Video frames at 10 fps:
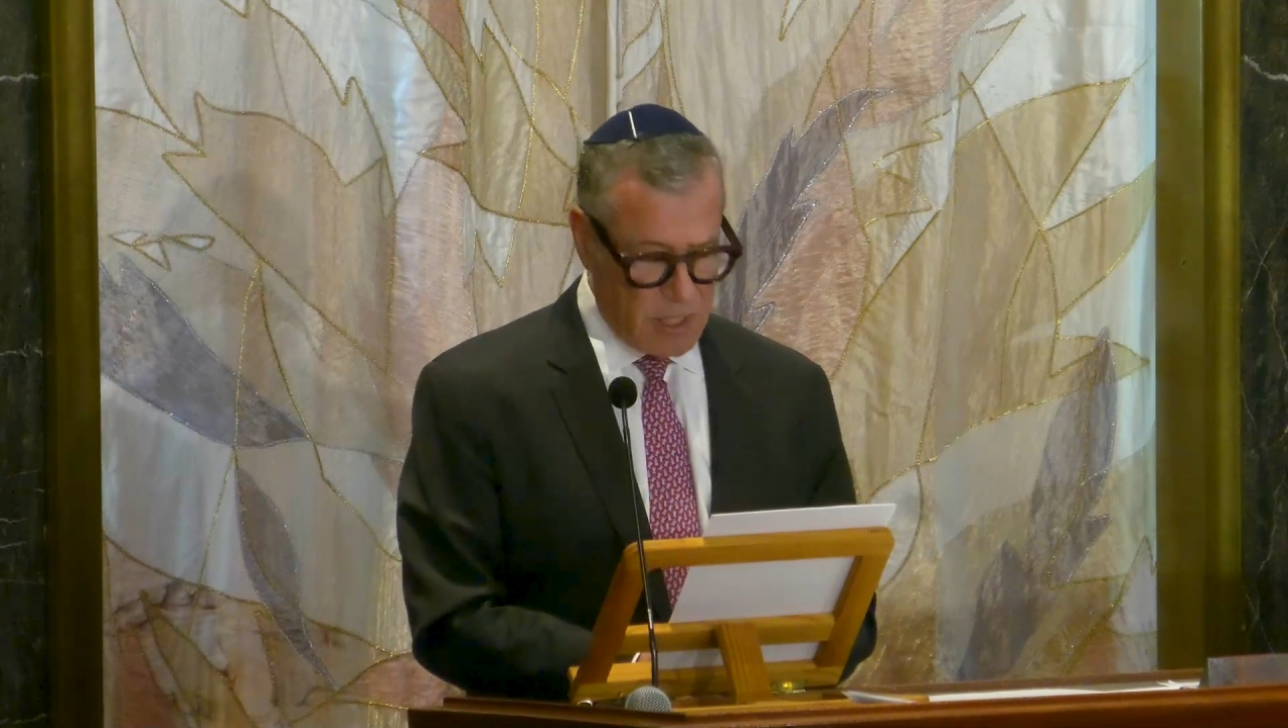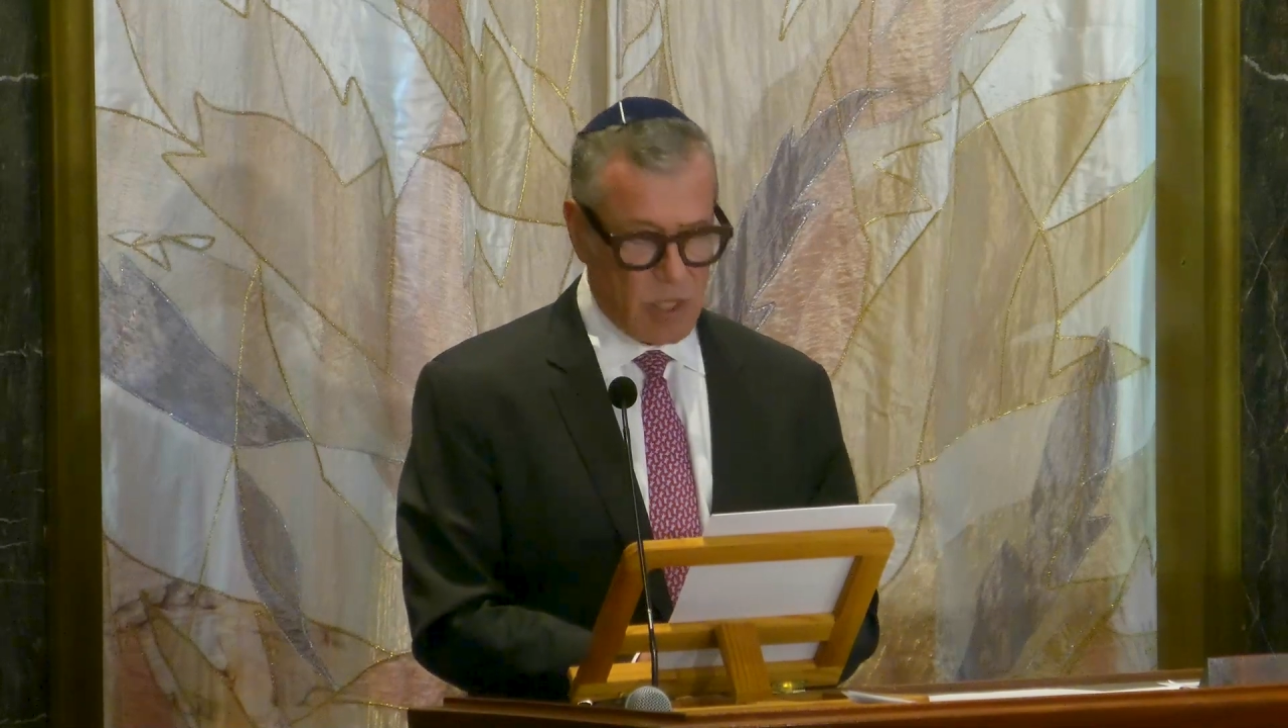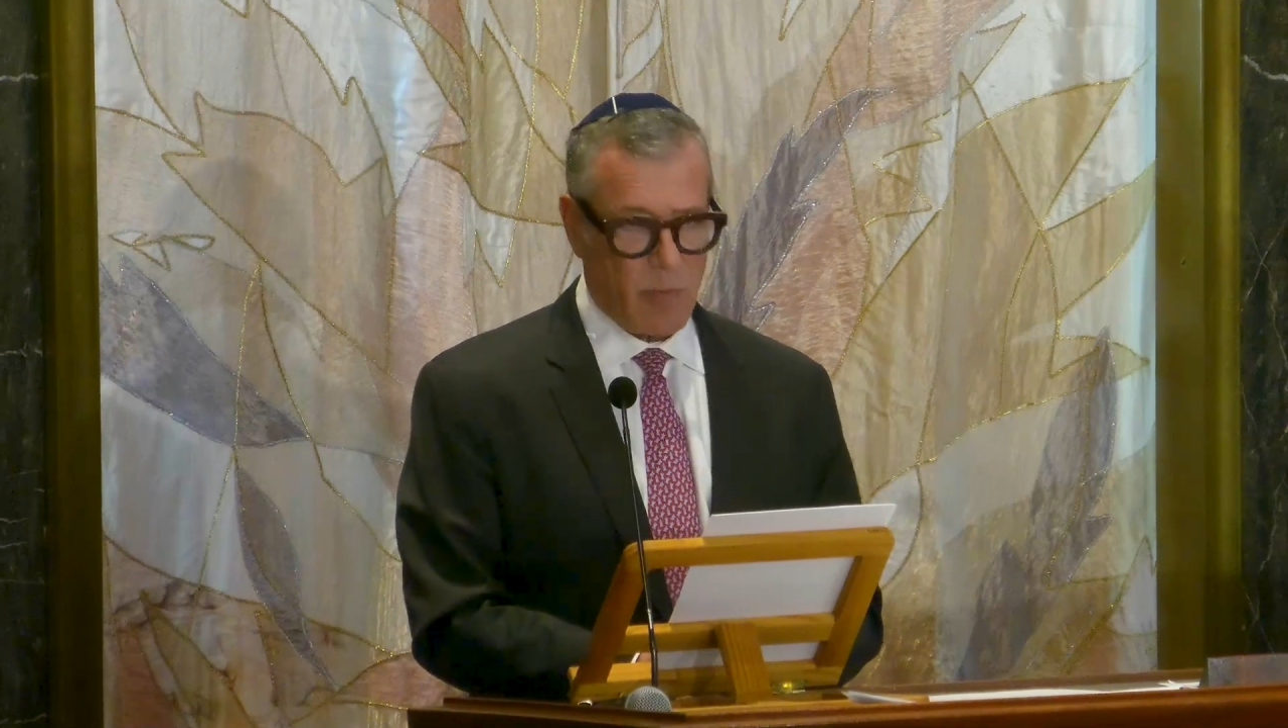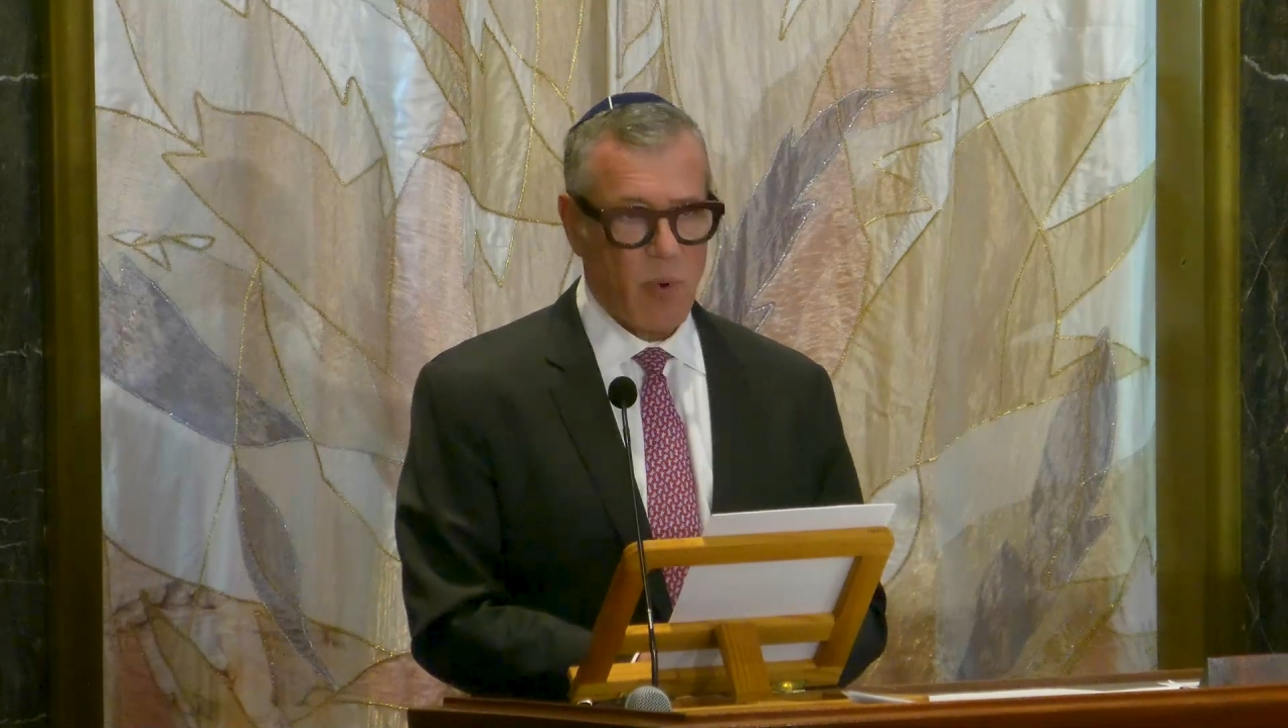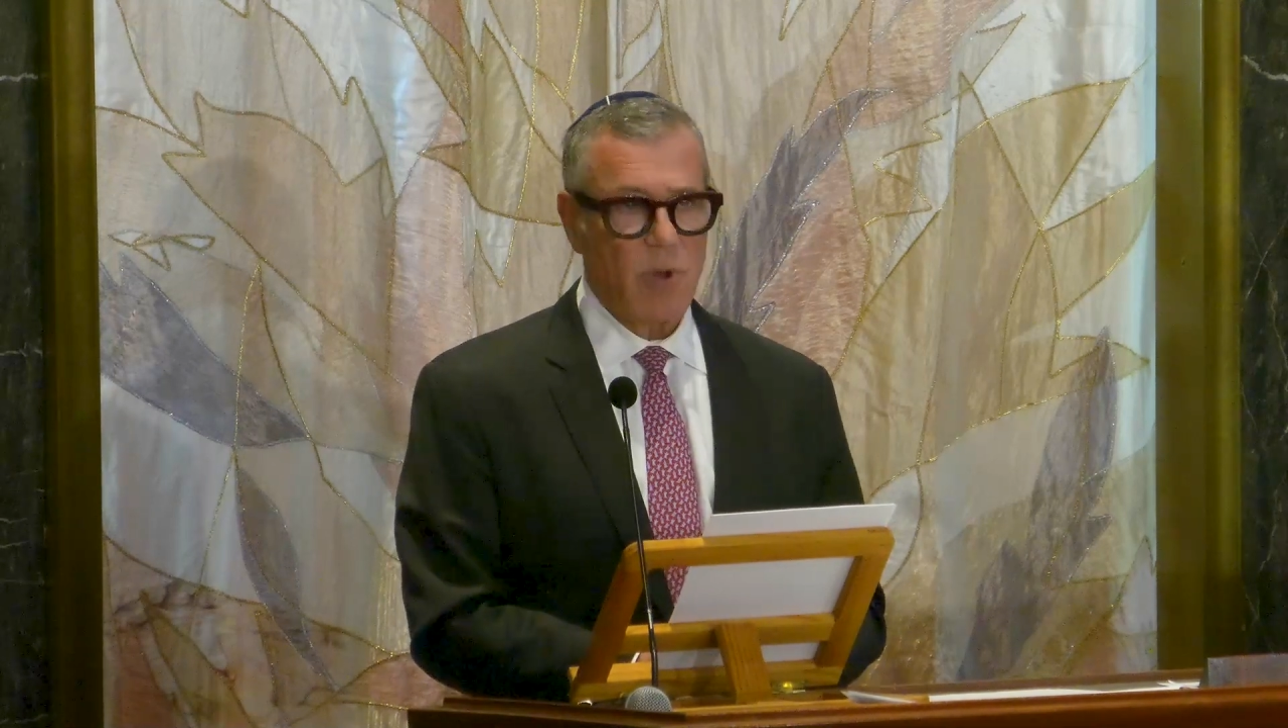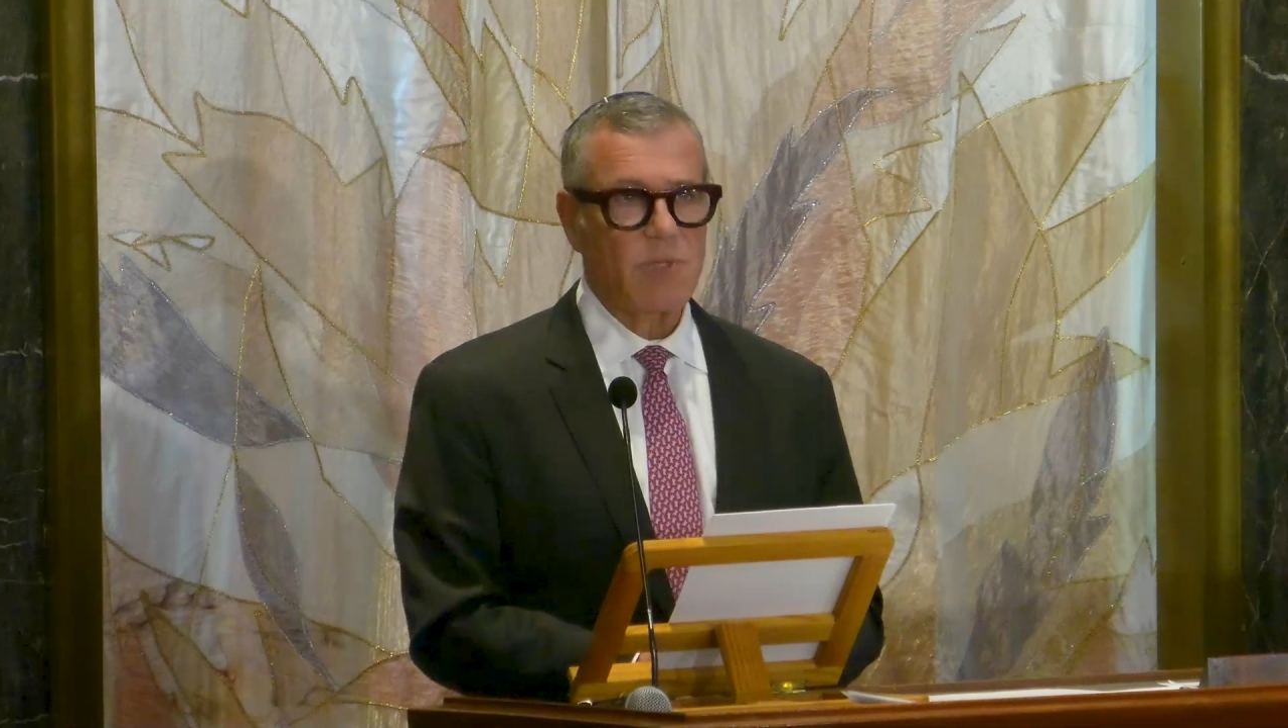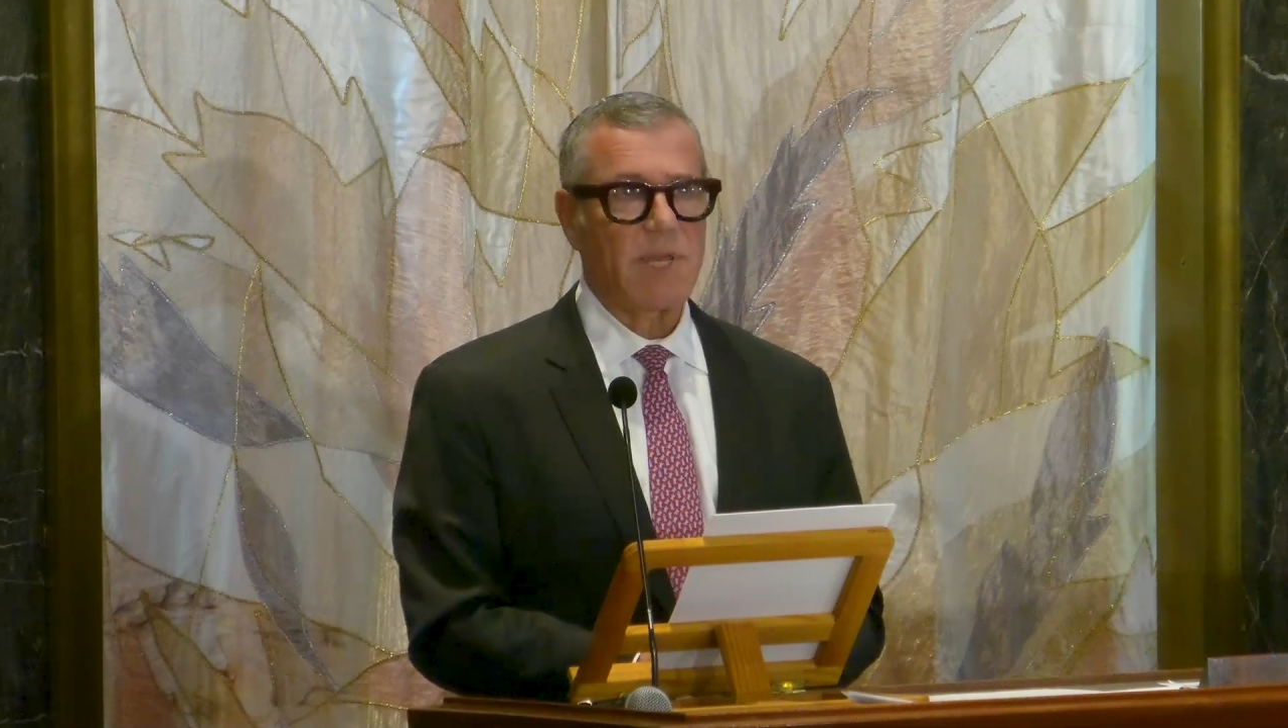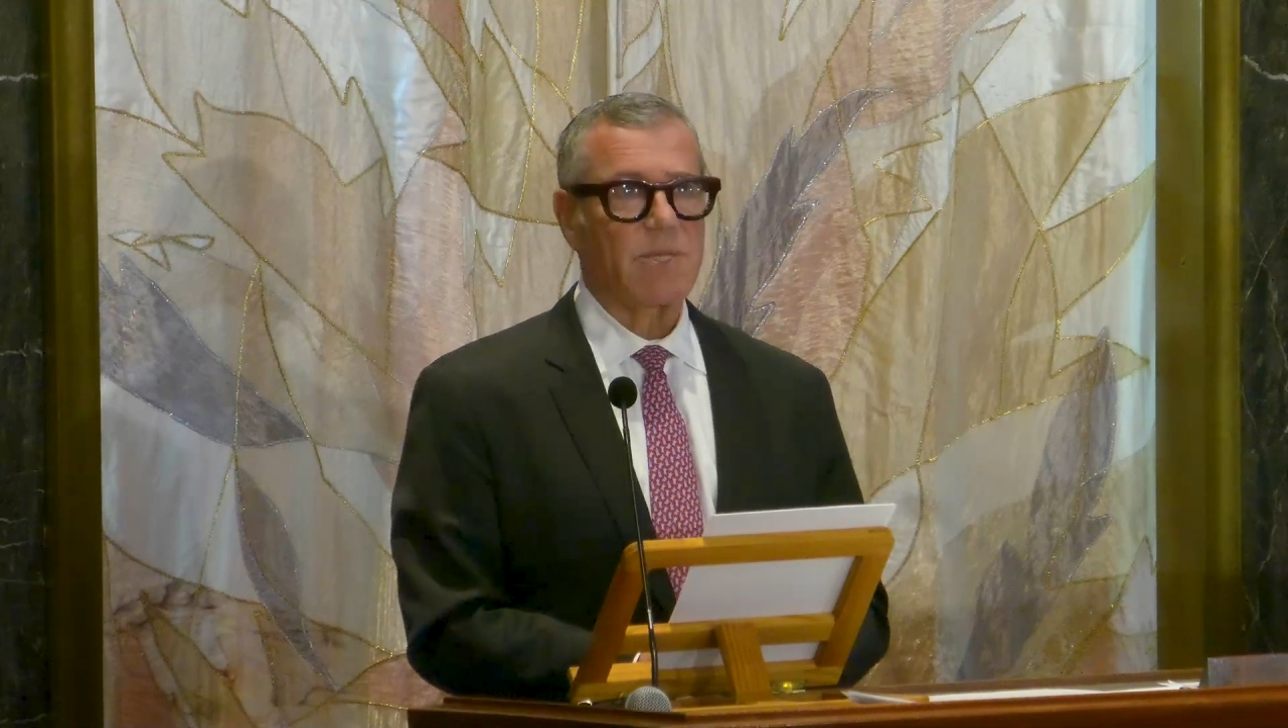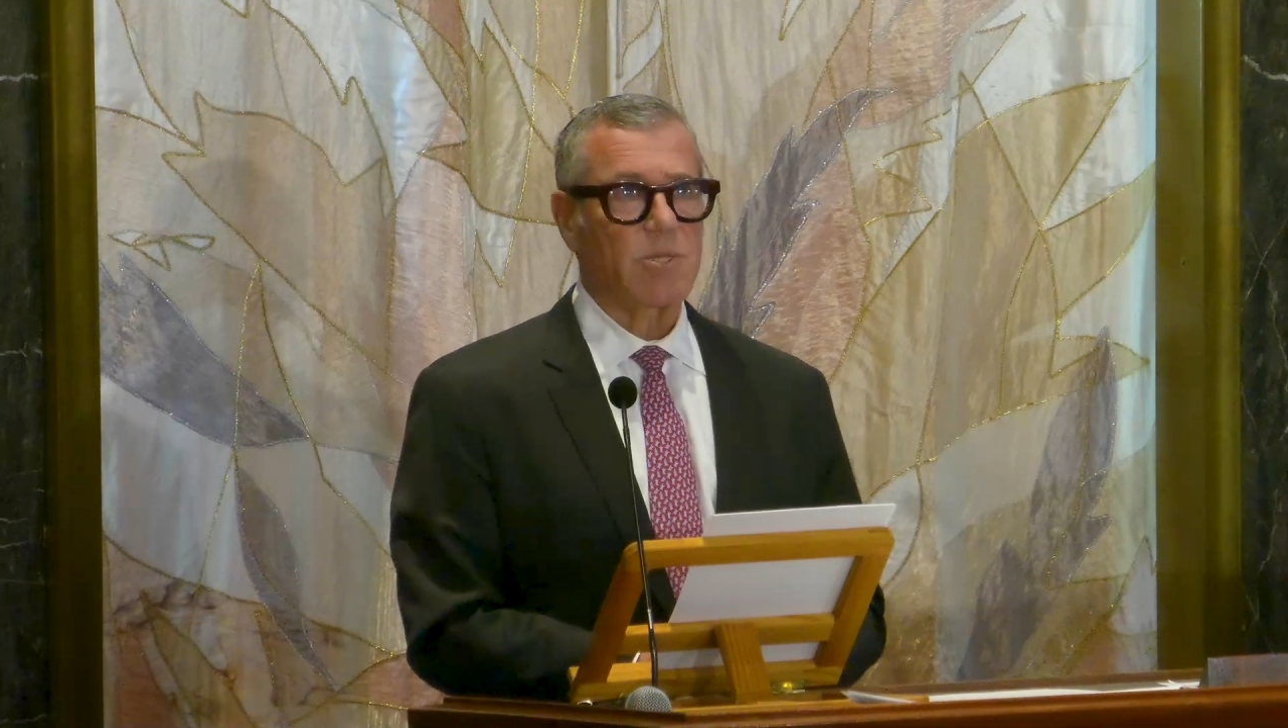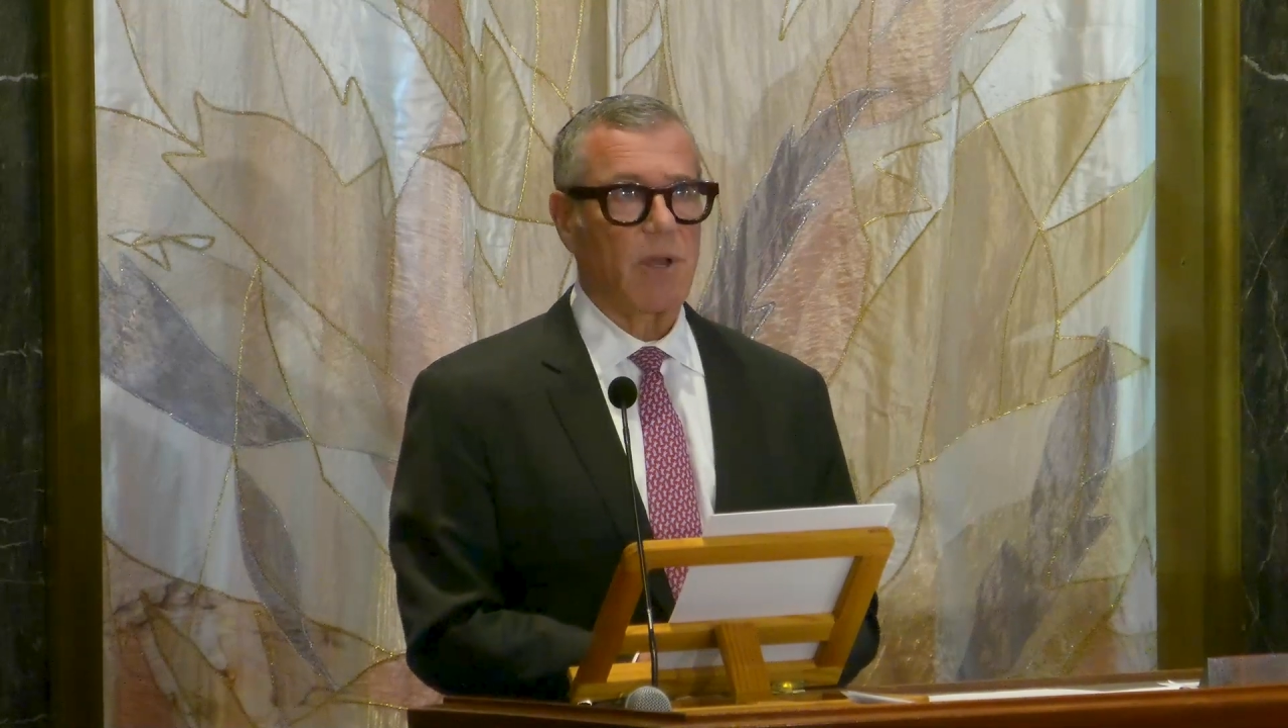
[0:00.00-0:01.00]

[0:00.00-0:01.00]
to protests